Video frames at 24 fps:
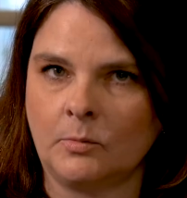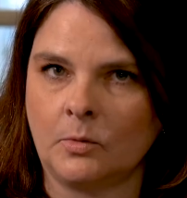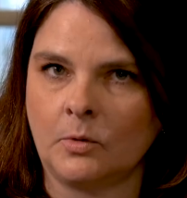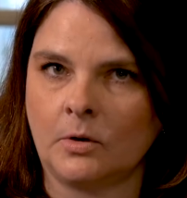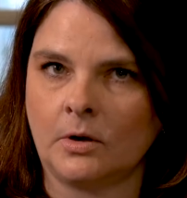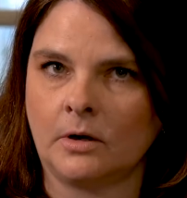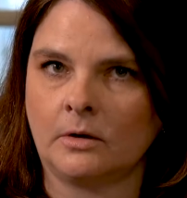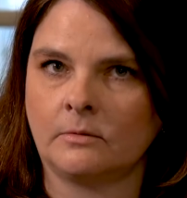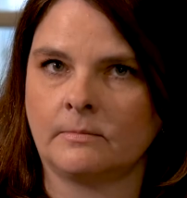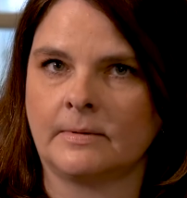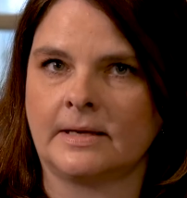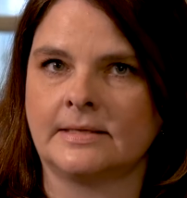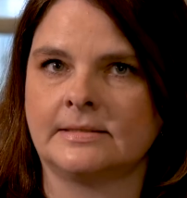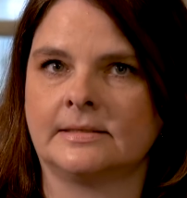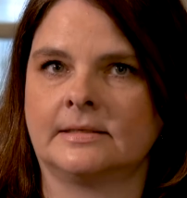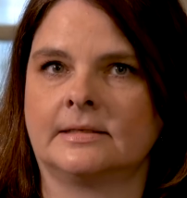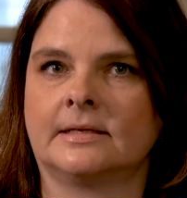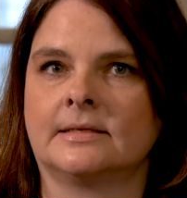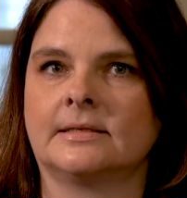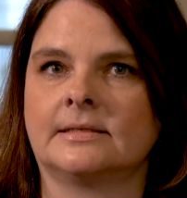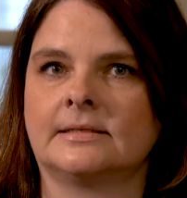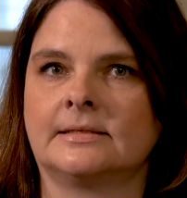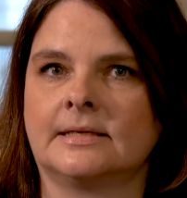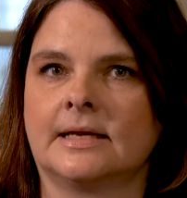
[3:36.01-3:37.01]
more
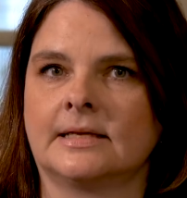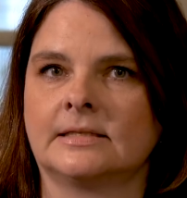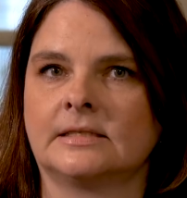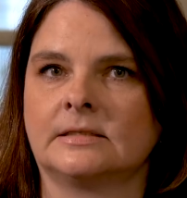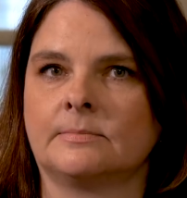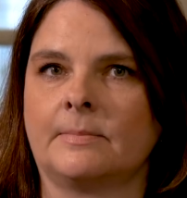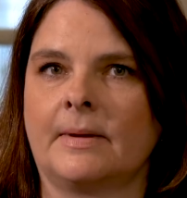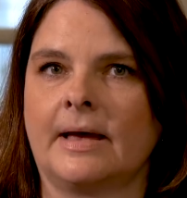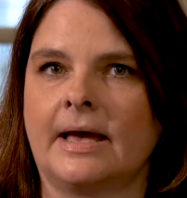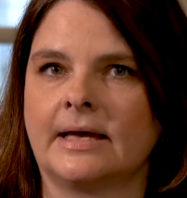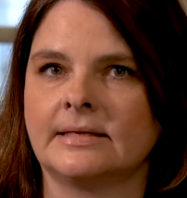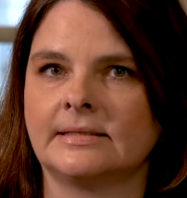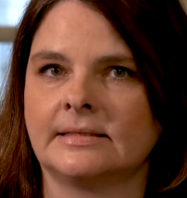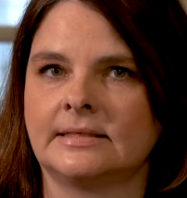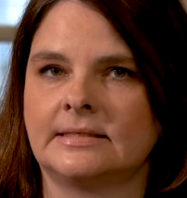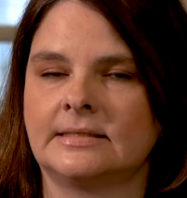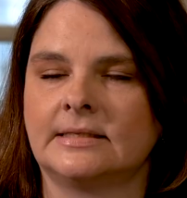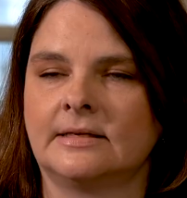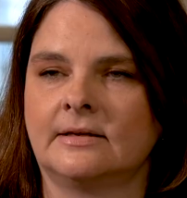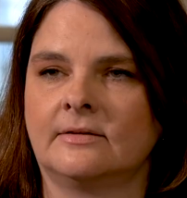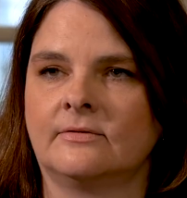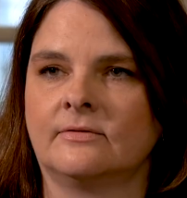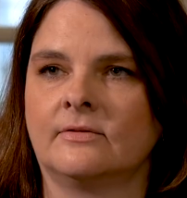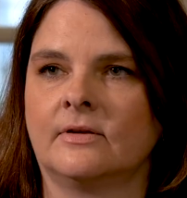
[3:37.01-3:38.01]
residents test
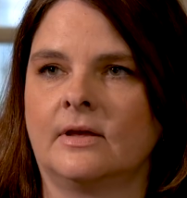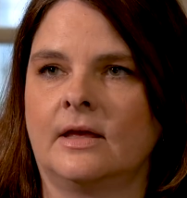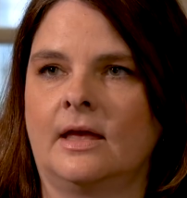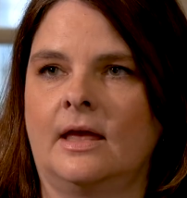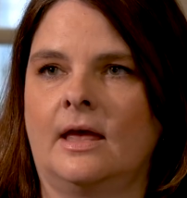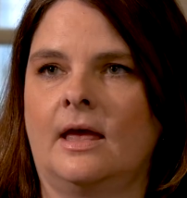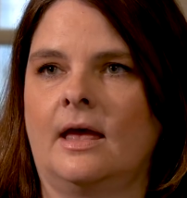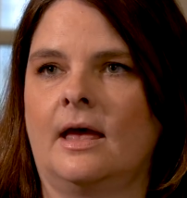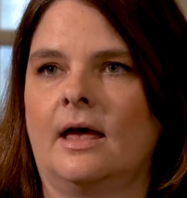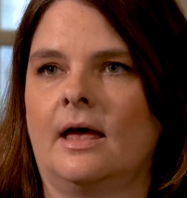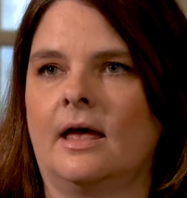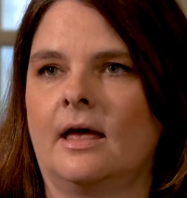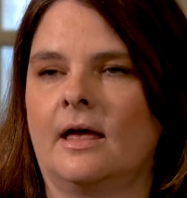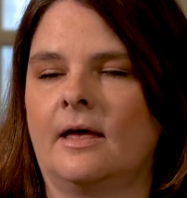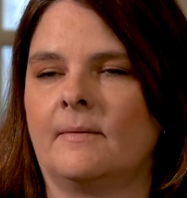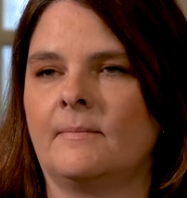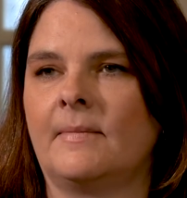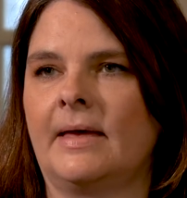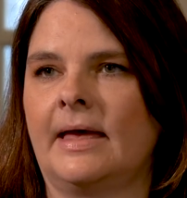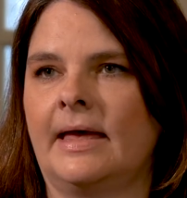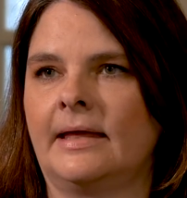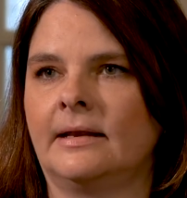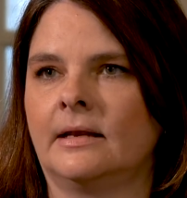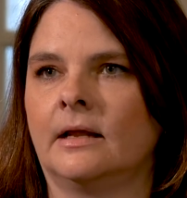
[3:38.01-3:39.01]
positive
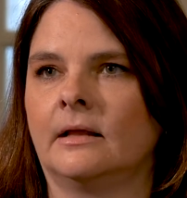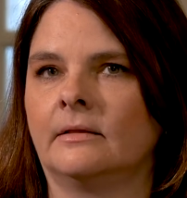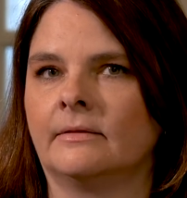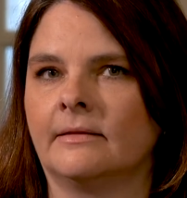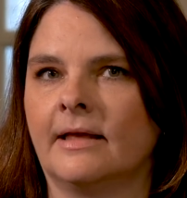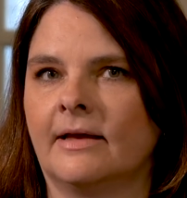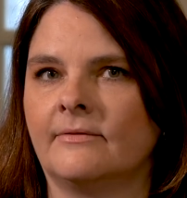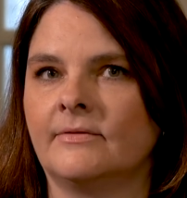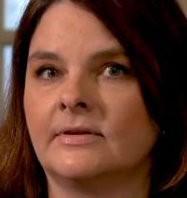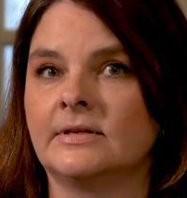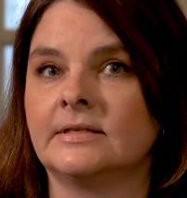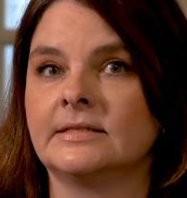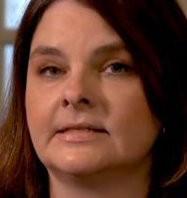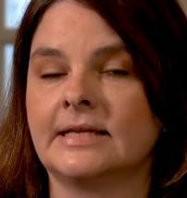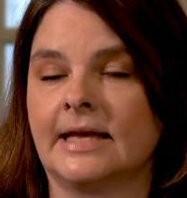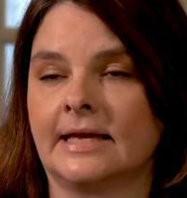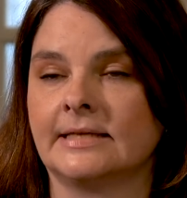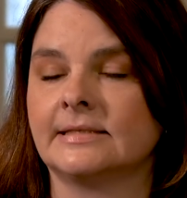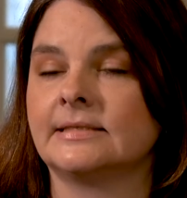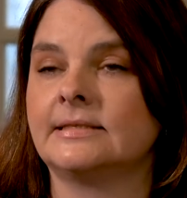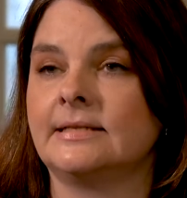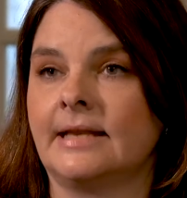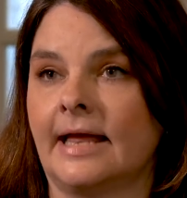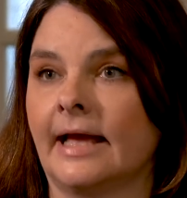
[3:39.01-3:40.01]
and 11
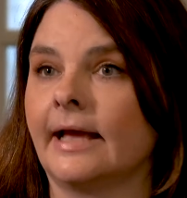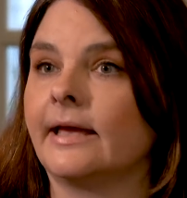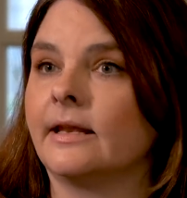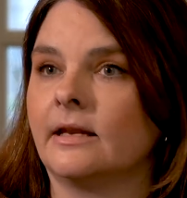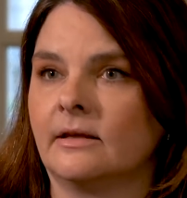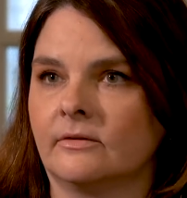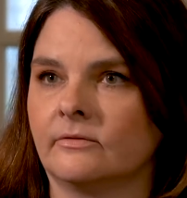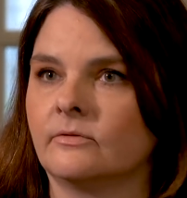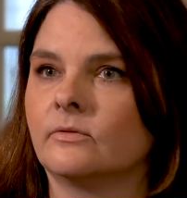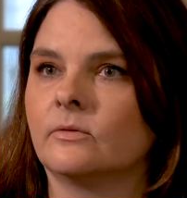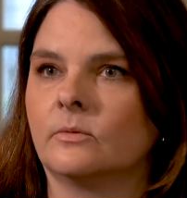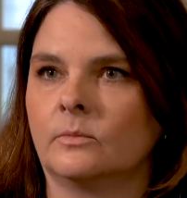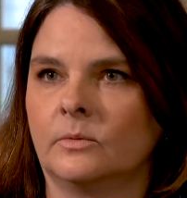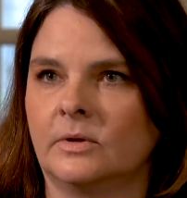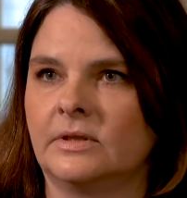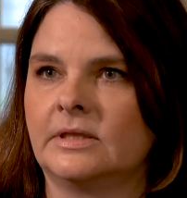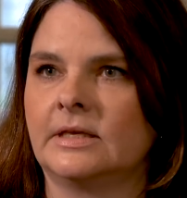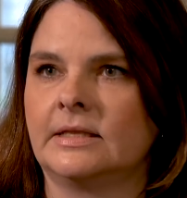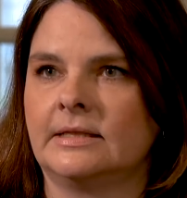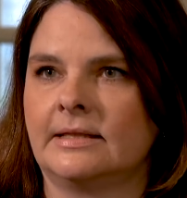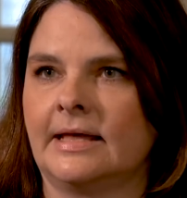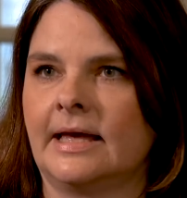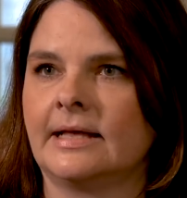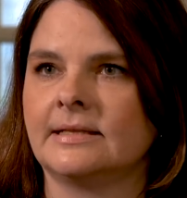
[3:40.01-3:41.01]
test negative
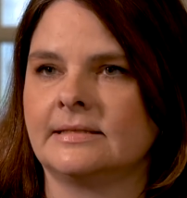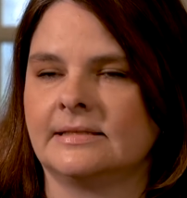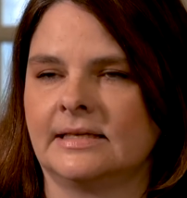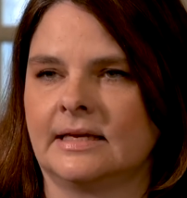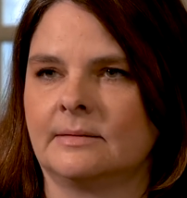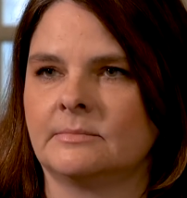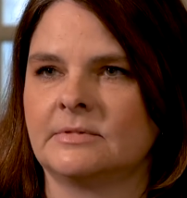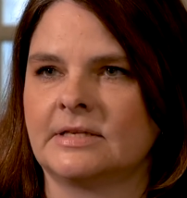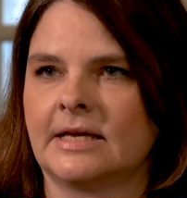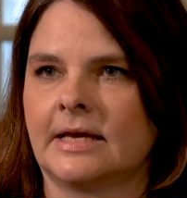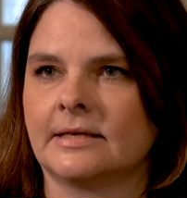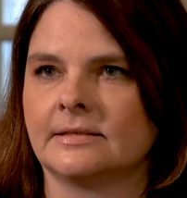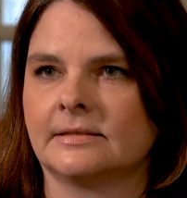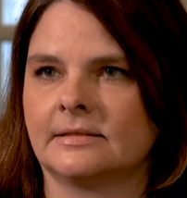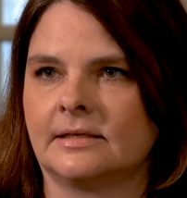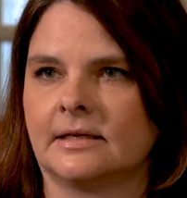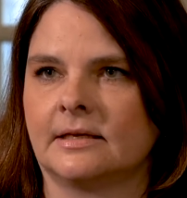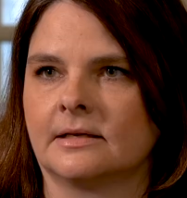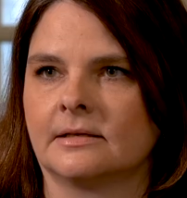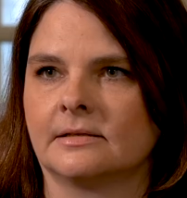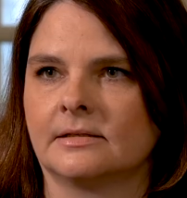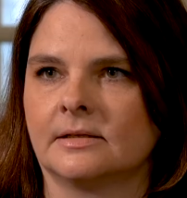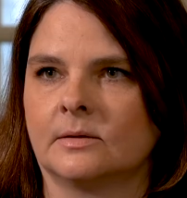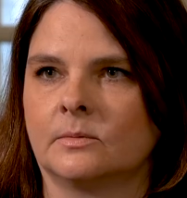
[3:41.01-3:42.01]
within that same
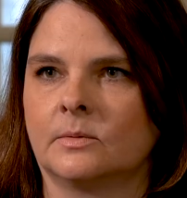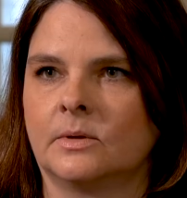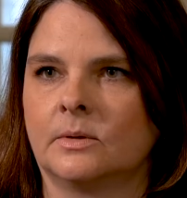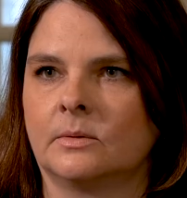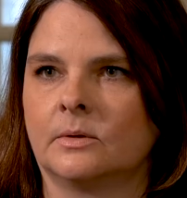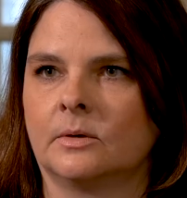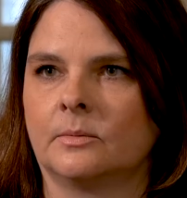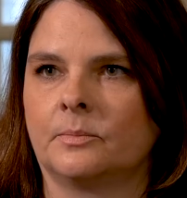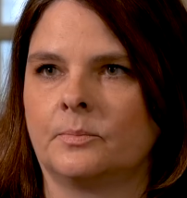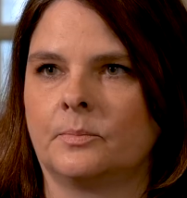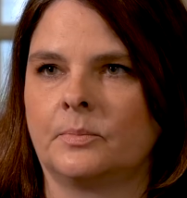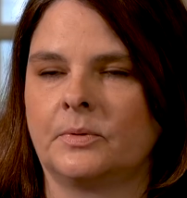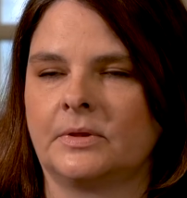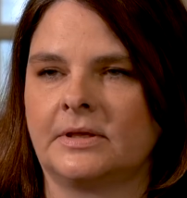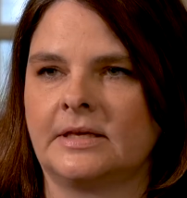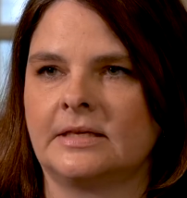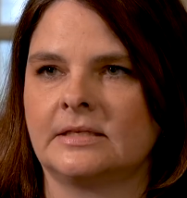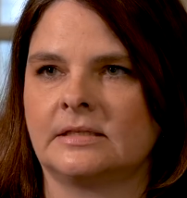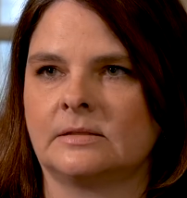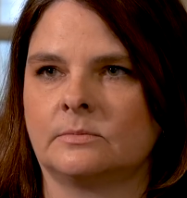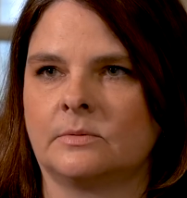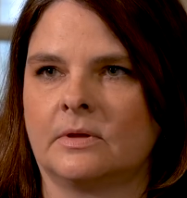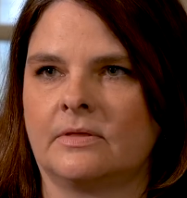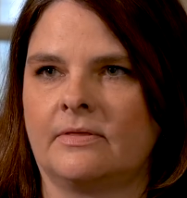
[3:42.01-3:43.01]
testing. So we were
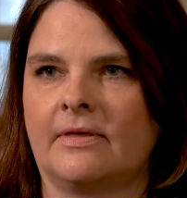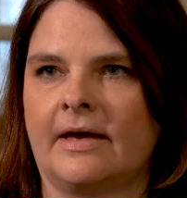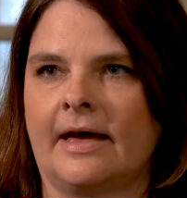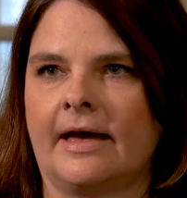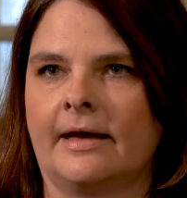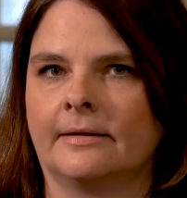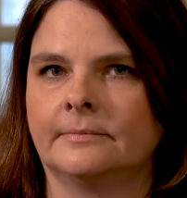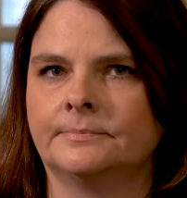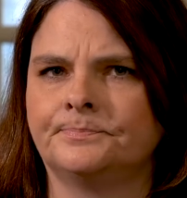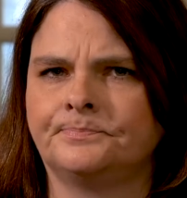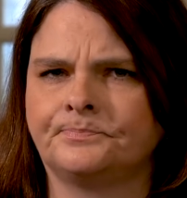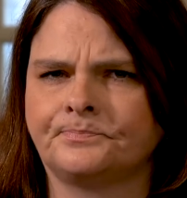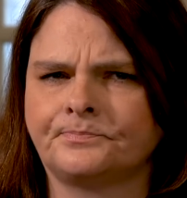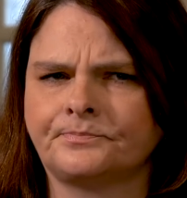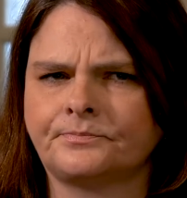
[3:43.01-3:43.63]
pleased with that.